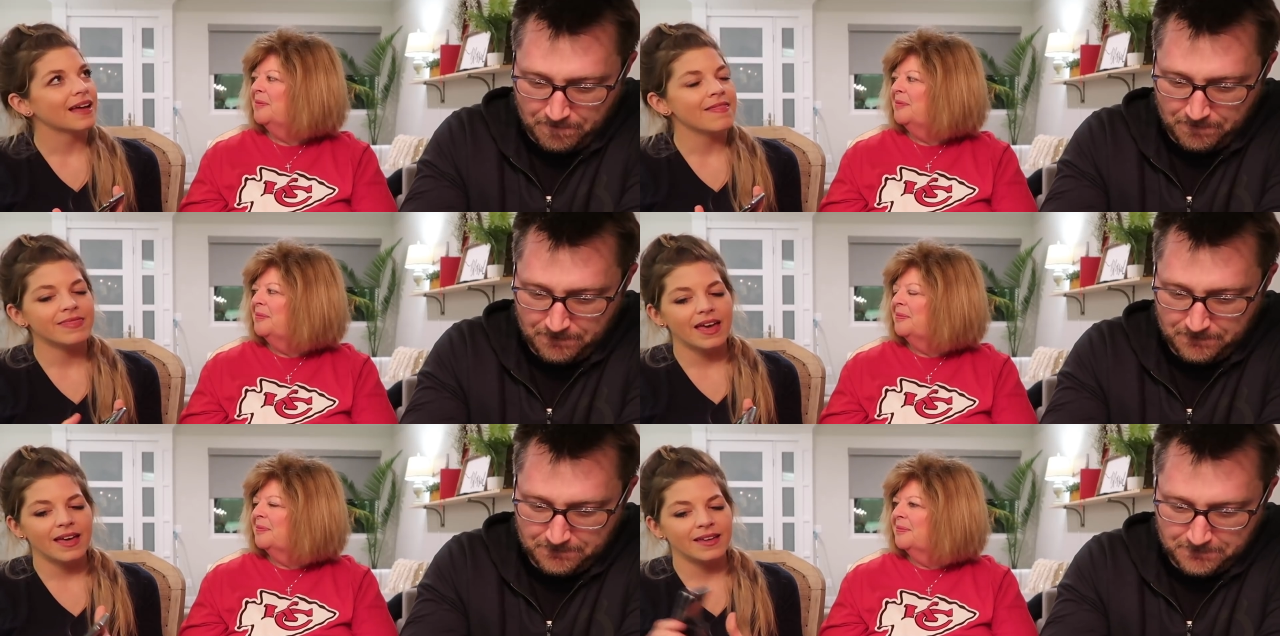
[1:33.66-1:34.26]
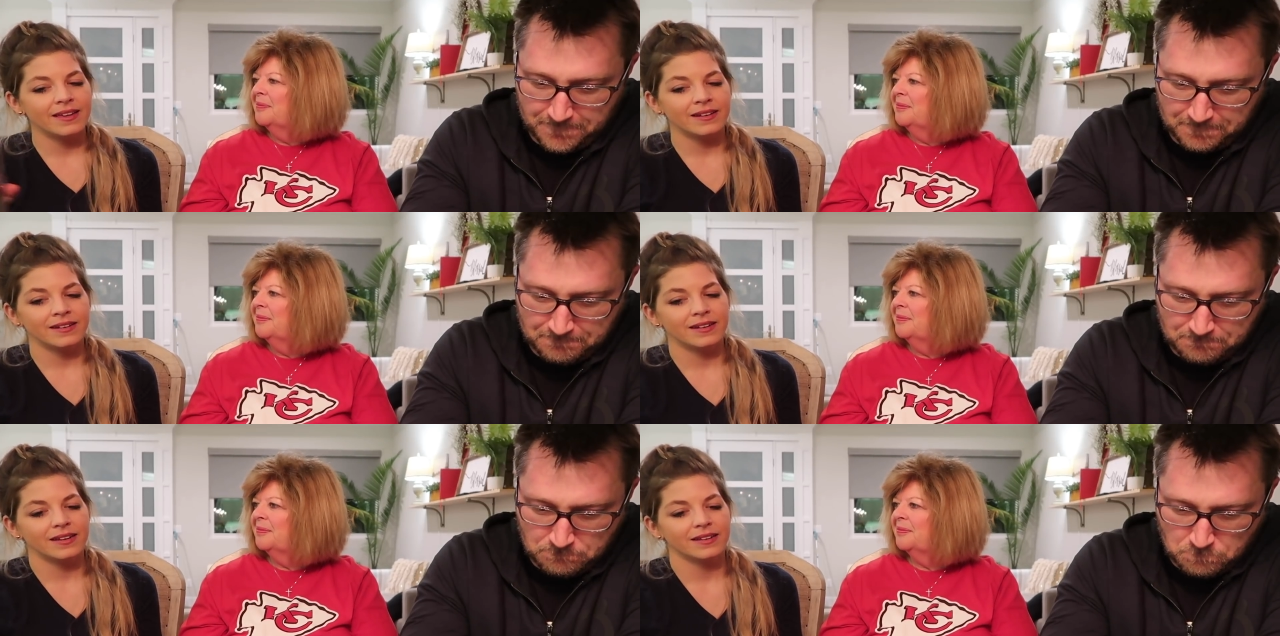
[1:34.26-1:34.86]
Speaker 1: And then
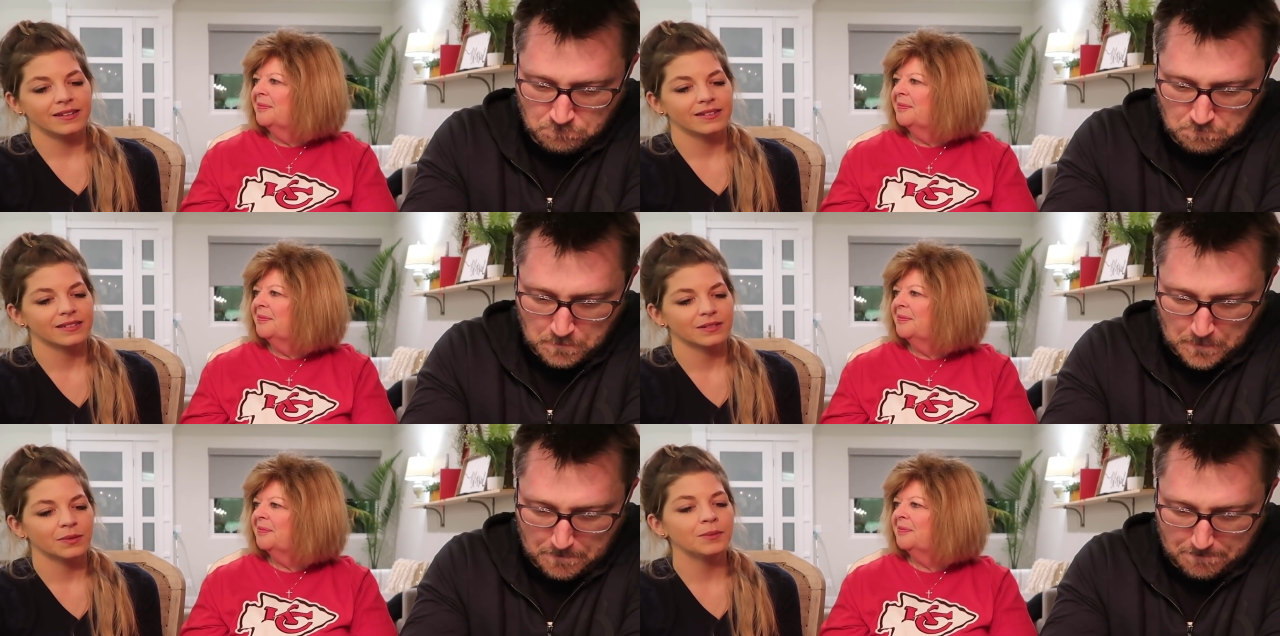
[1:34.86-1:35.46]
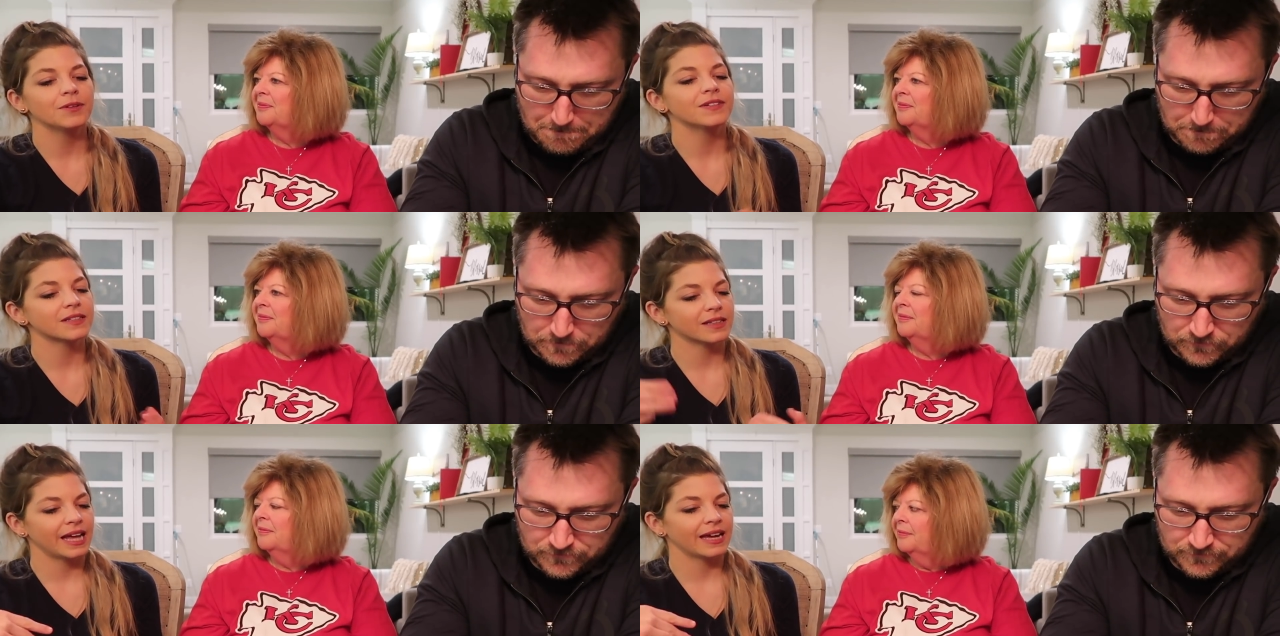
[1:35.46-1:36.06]
we moved to
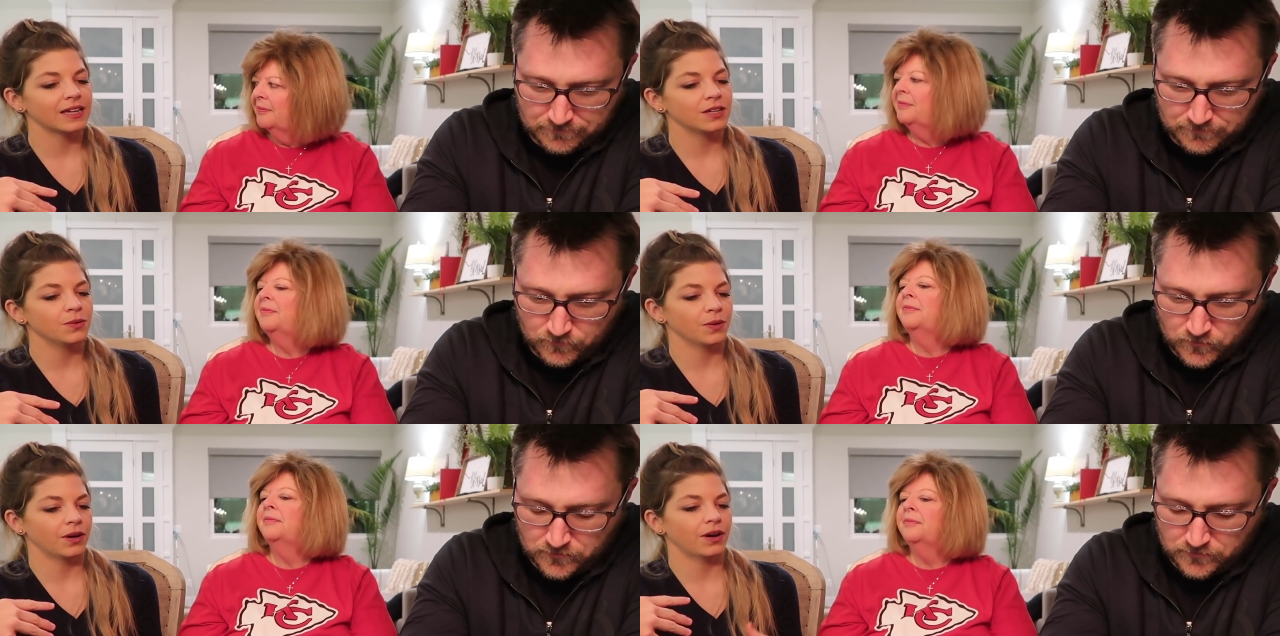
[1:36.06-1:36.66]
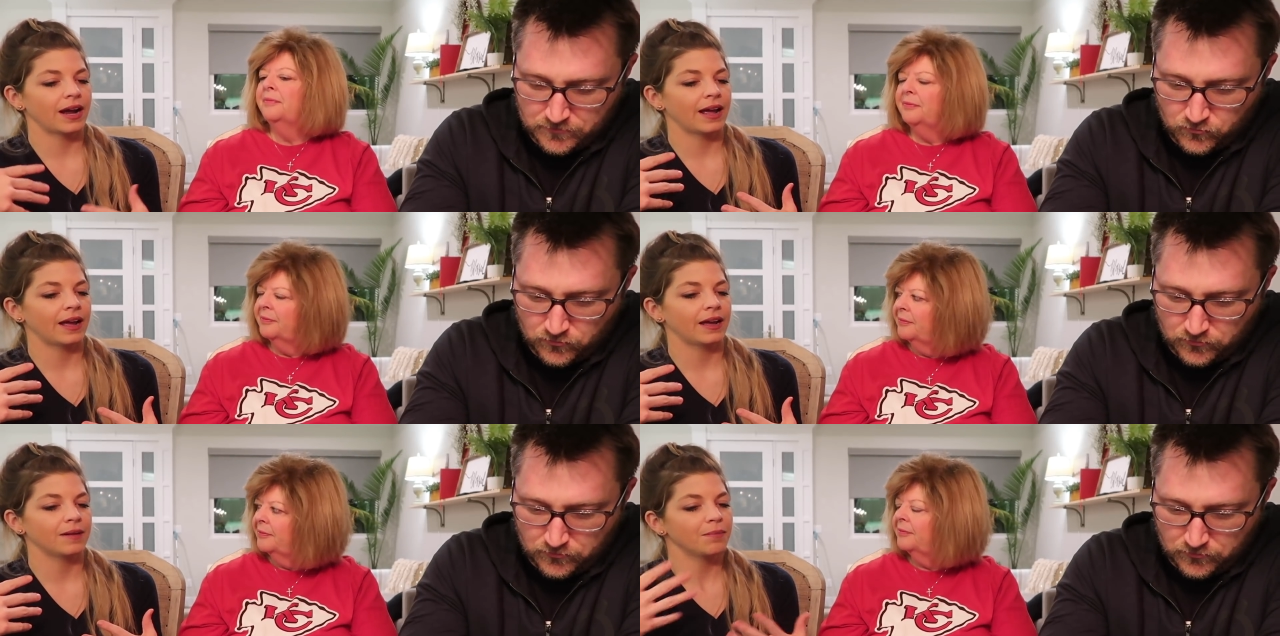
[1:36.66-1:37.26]
the lake and you were a
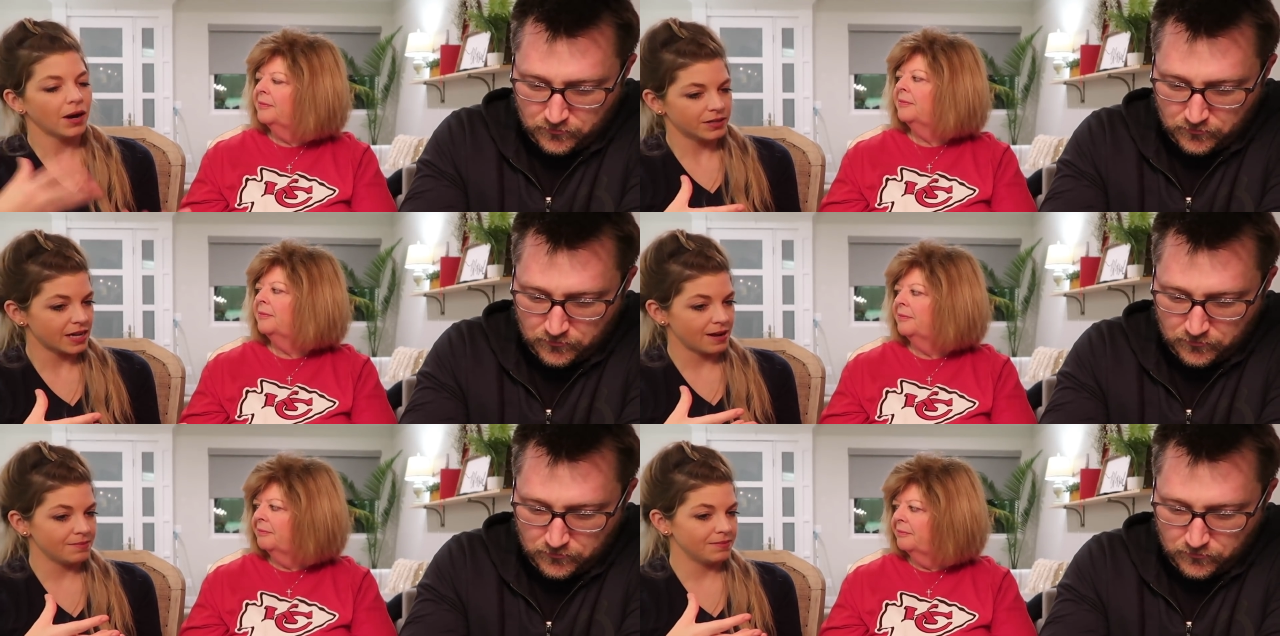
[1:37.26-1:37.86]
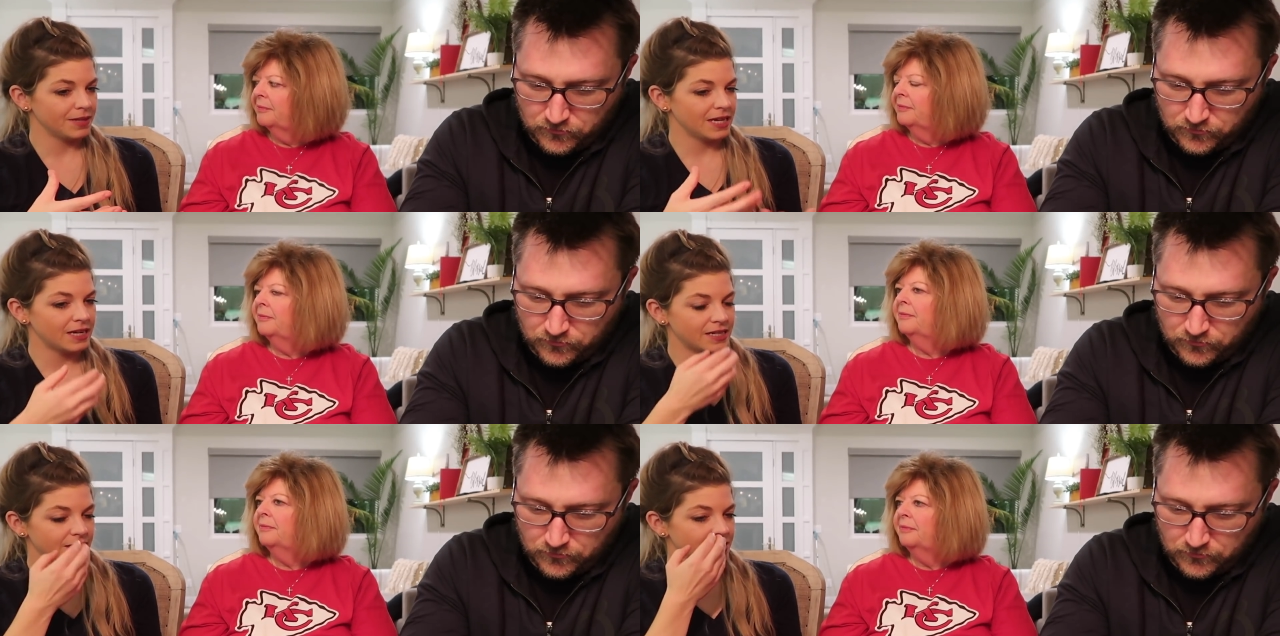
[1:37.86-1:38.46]
part-time PE
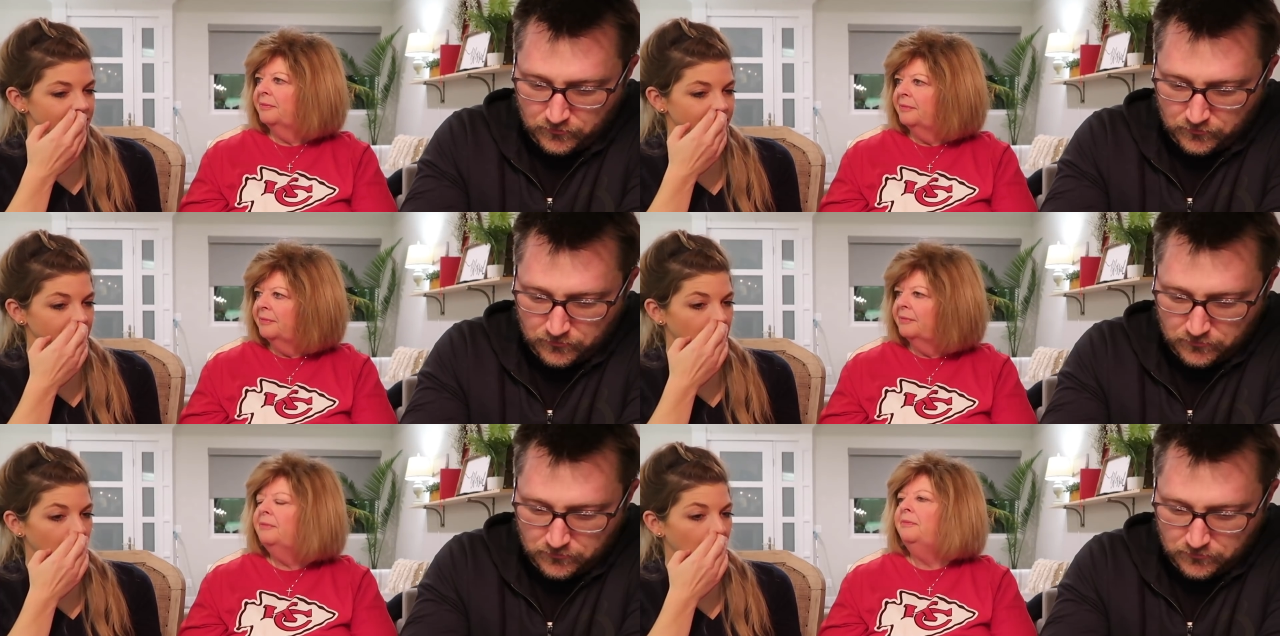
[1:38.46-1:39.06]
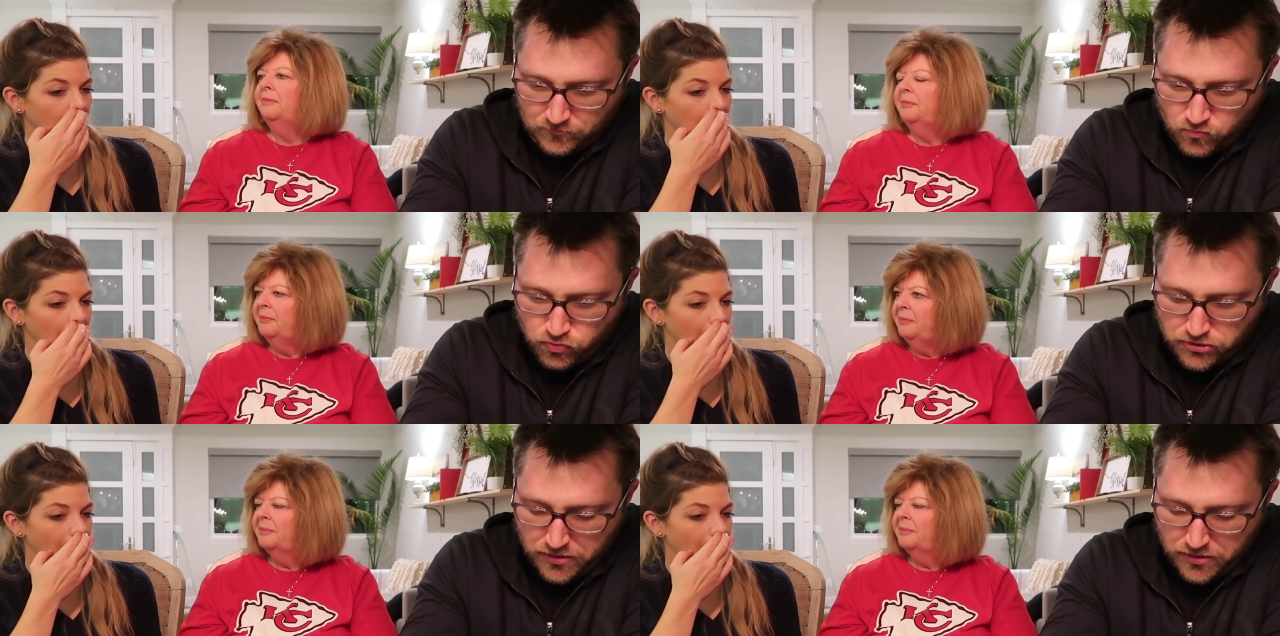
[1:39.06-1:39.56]
teacher. Mm -hmm.